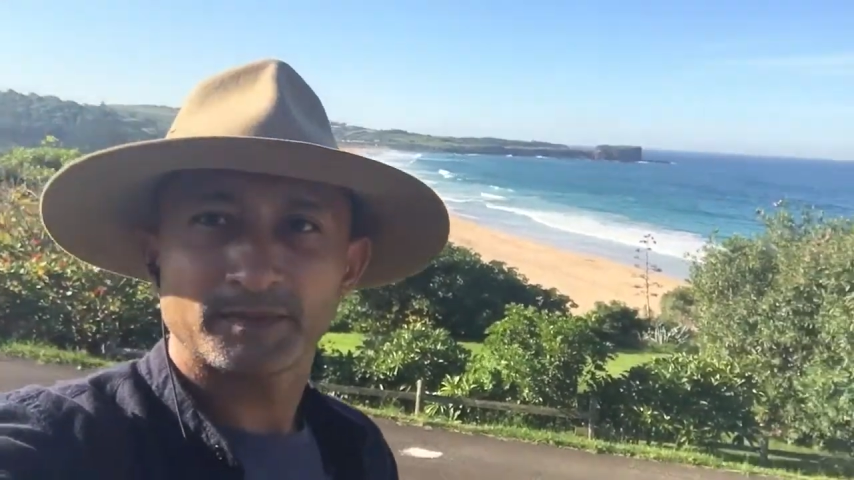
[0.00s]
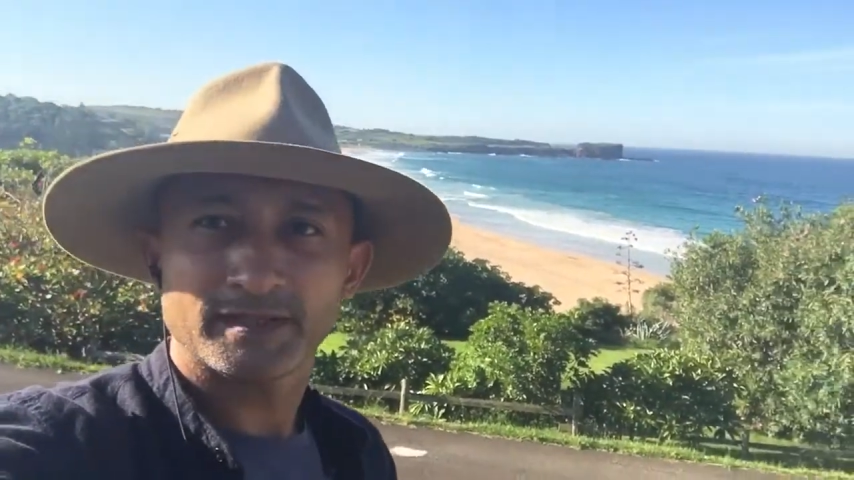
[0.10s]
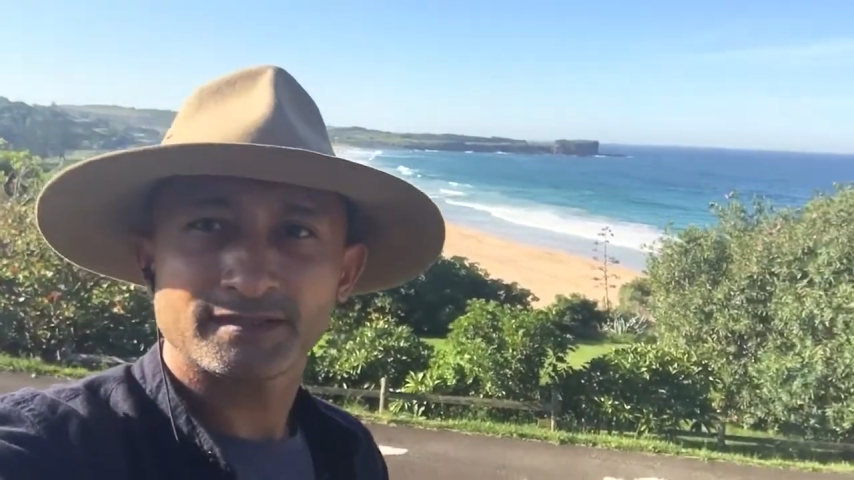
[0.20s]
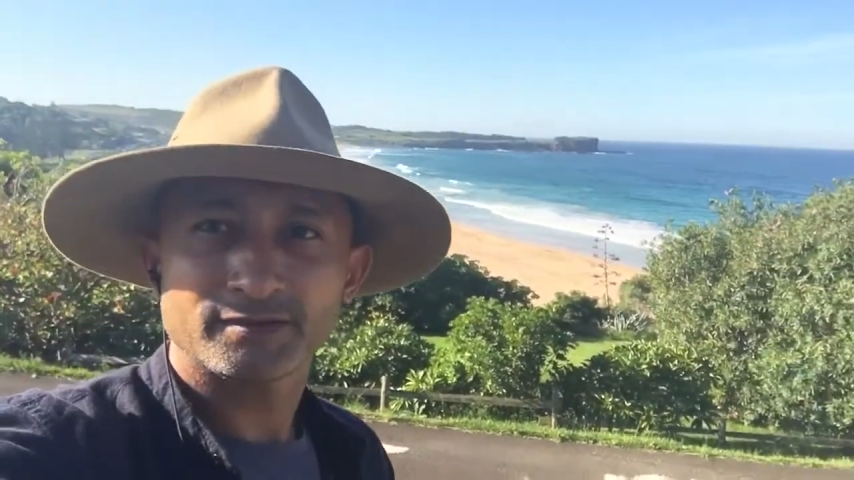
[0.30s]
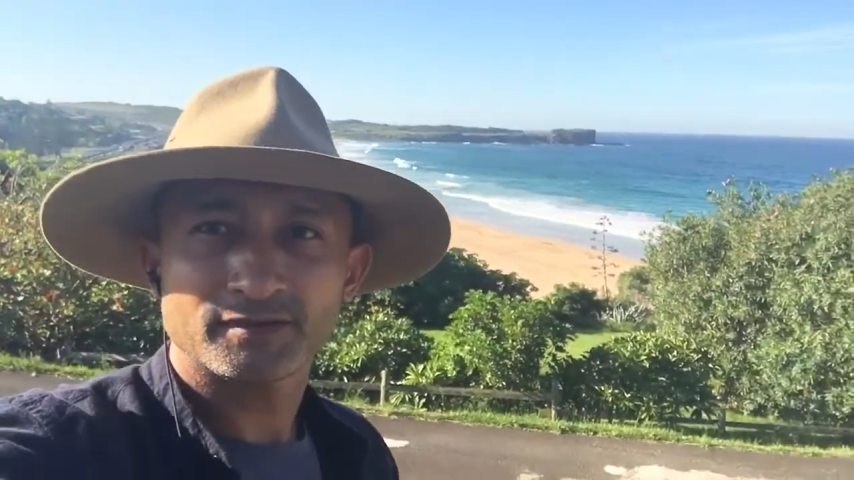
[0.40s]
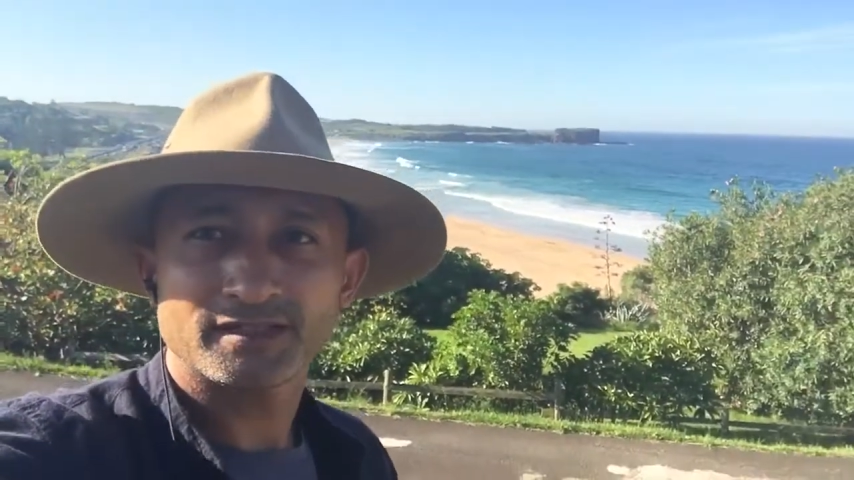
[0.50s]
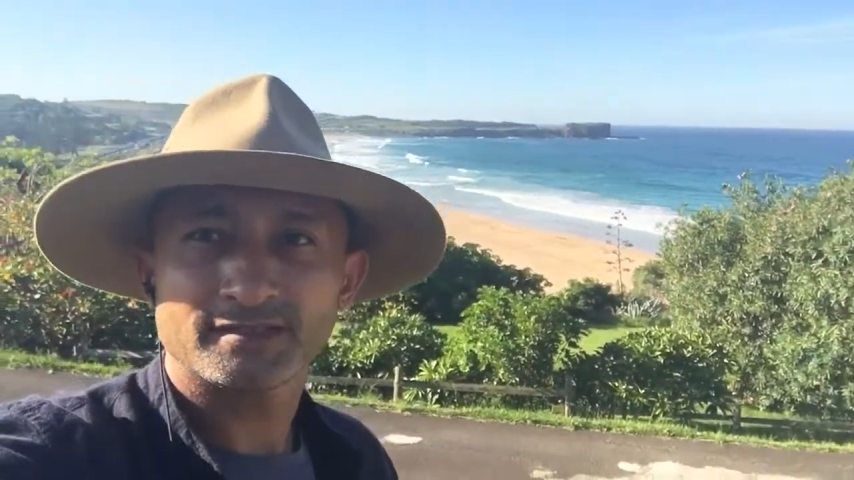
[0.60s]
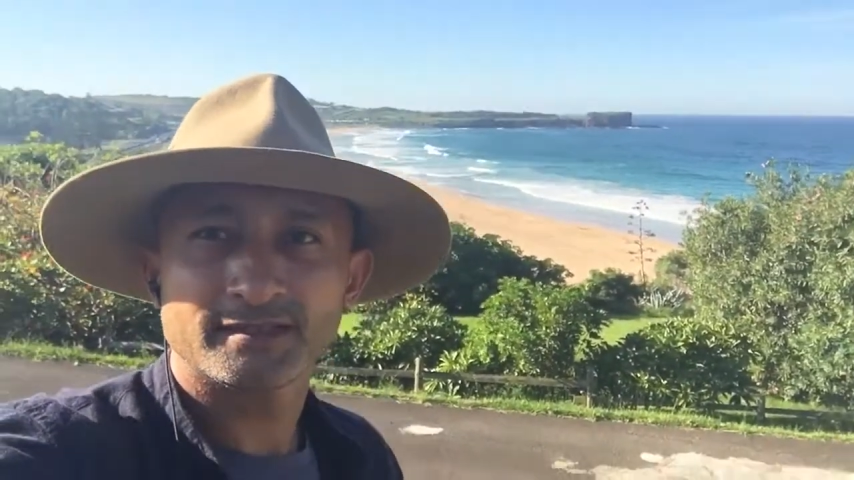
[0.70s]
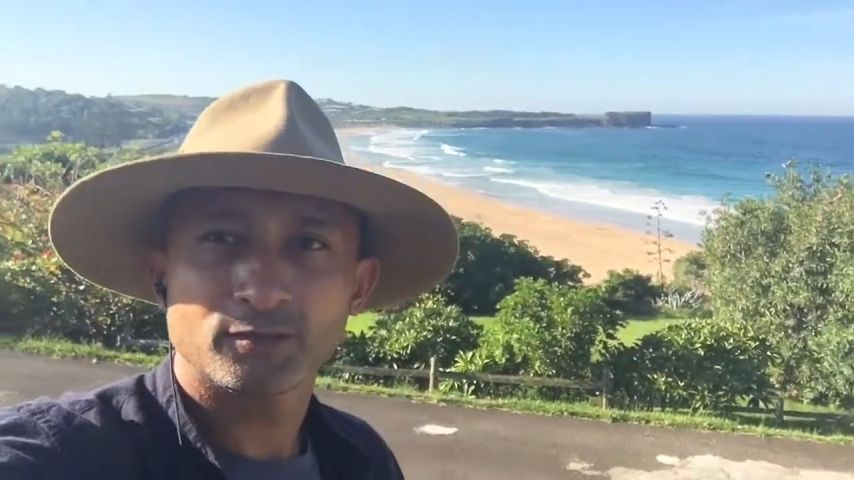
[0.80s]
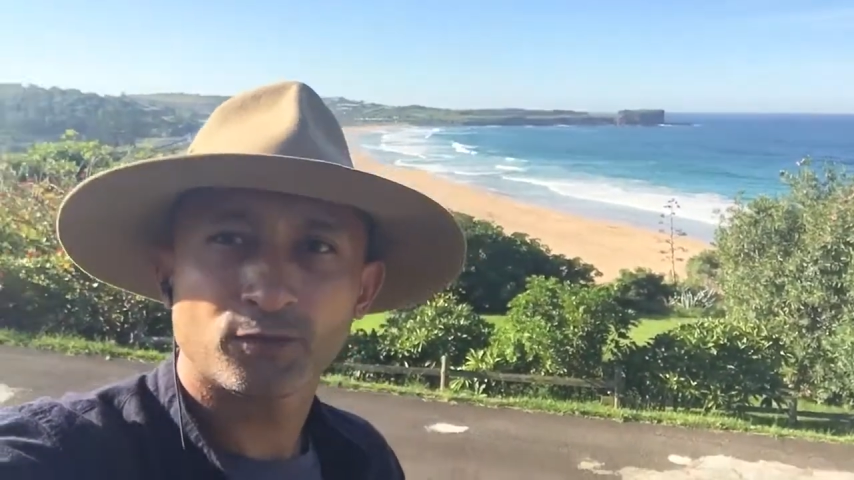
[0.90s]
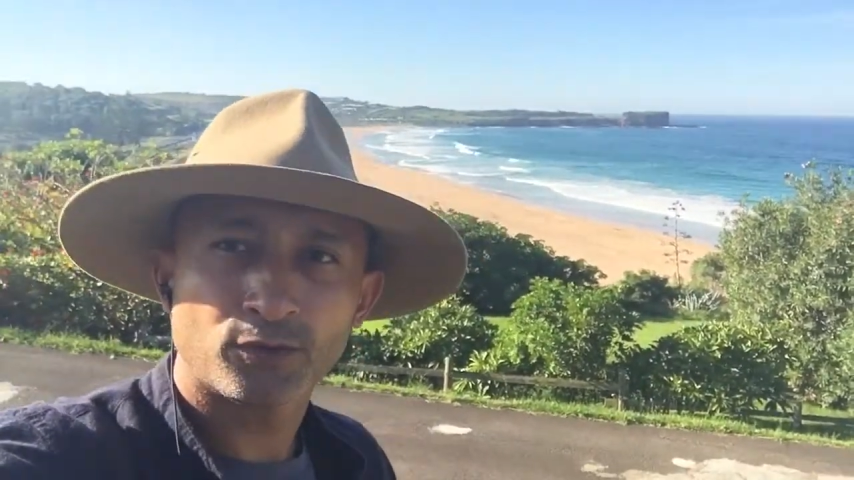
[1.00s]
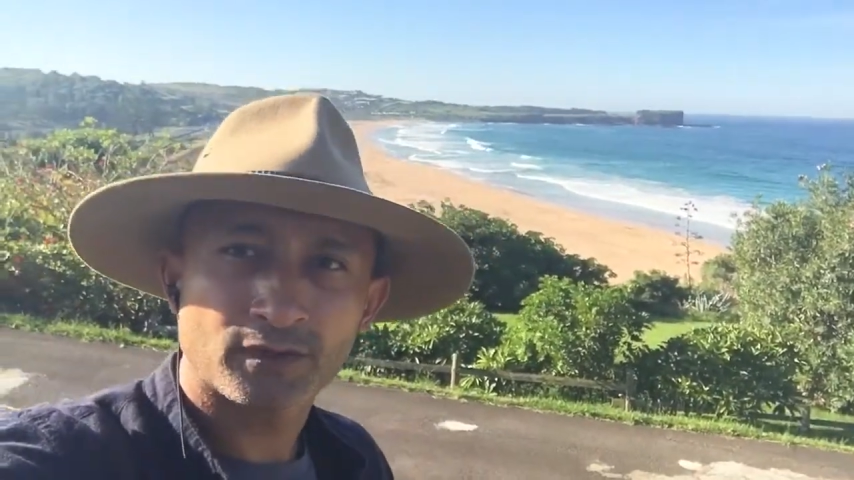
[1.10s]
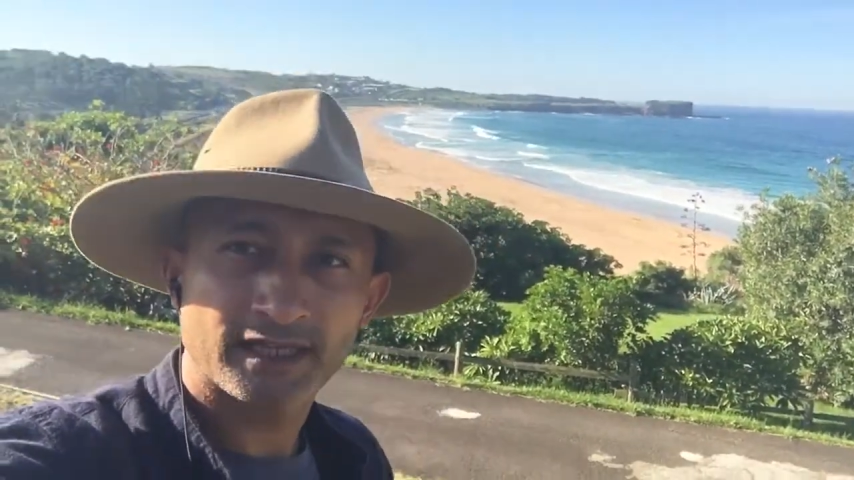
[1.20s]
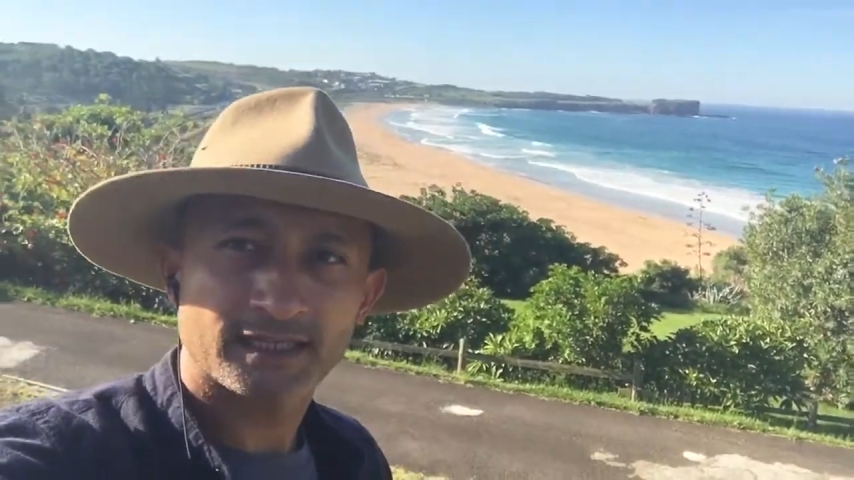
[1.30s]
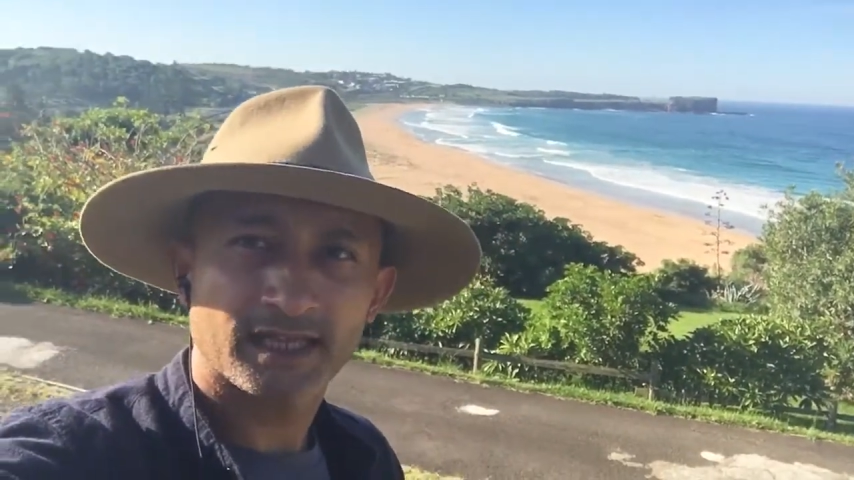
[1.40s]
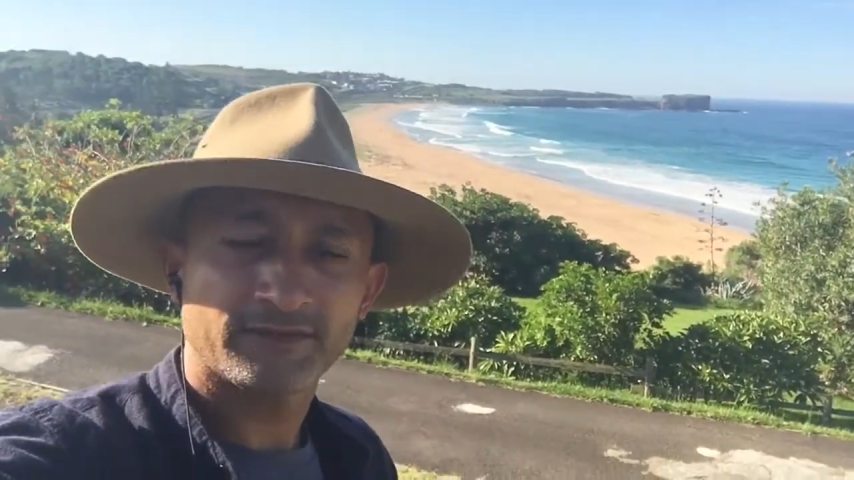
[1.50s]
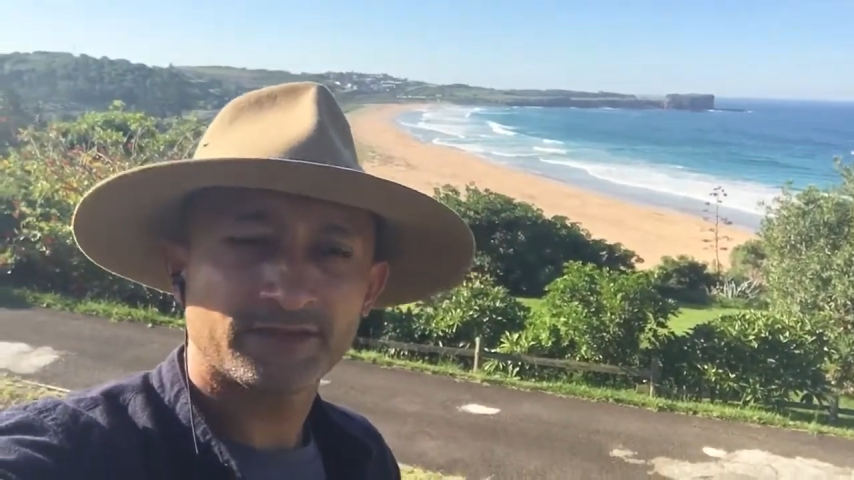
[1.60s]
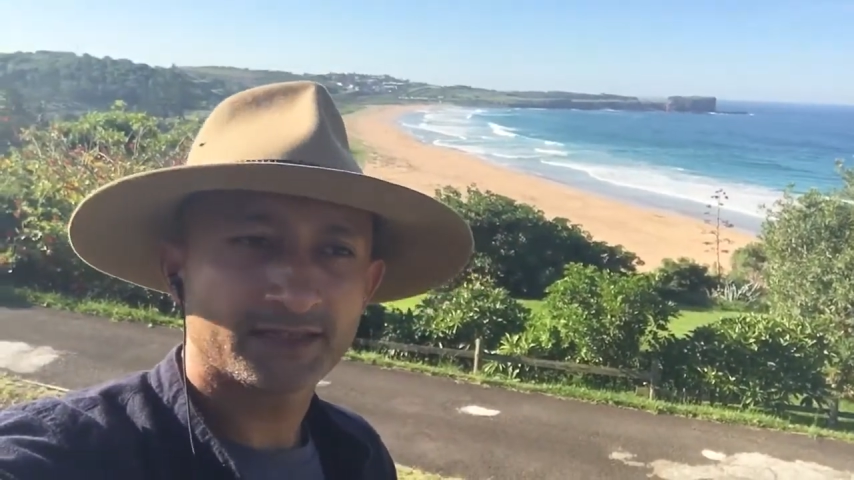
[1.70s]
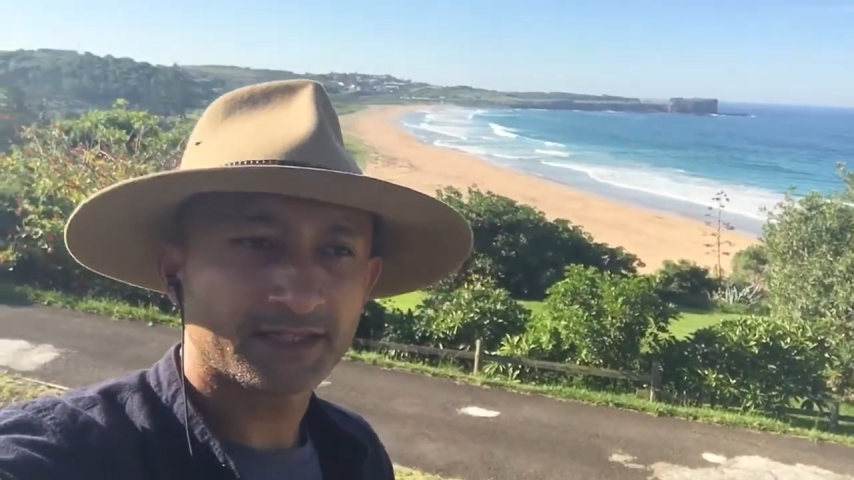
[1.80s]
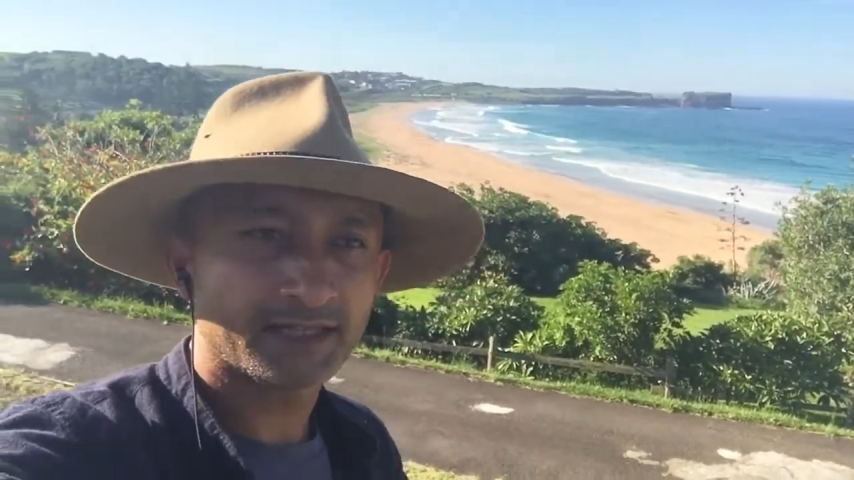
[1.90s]
the beach with the seawater and
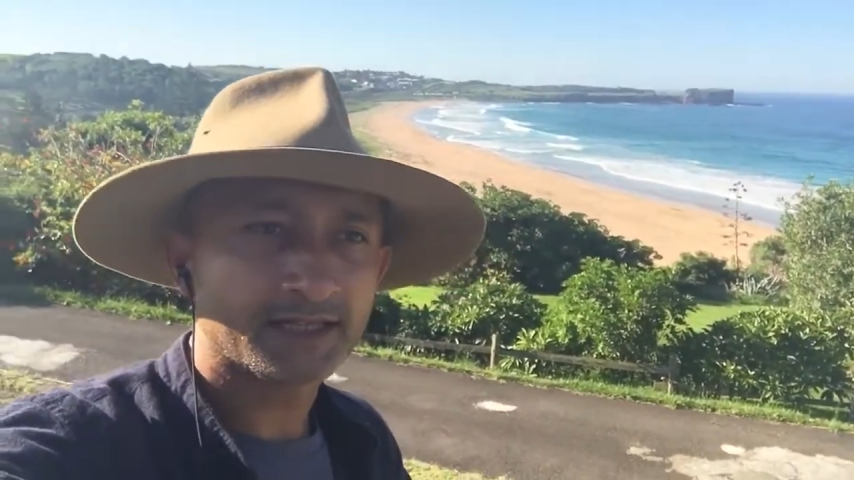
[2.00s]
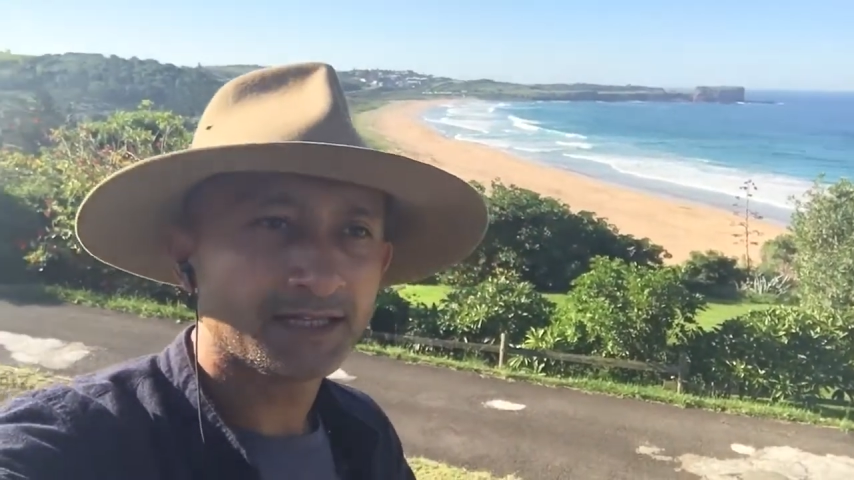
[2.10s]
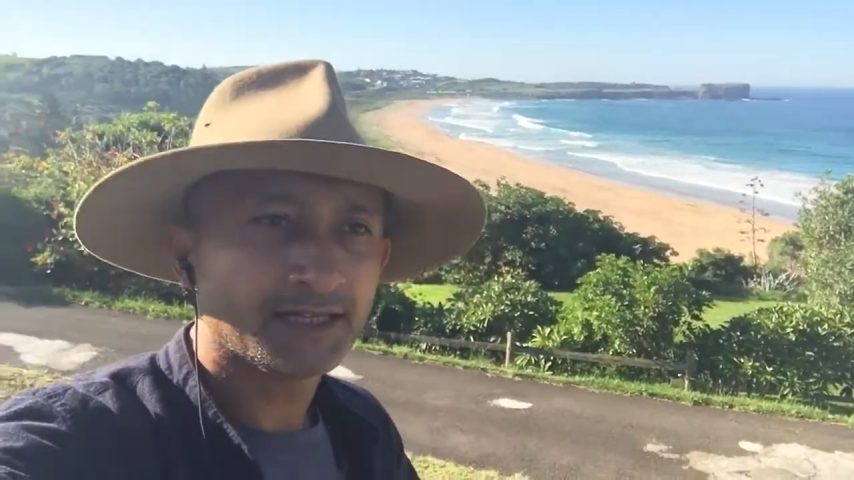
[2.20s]
everything,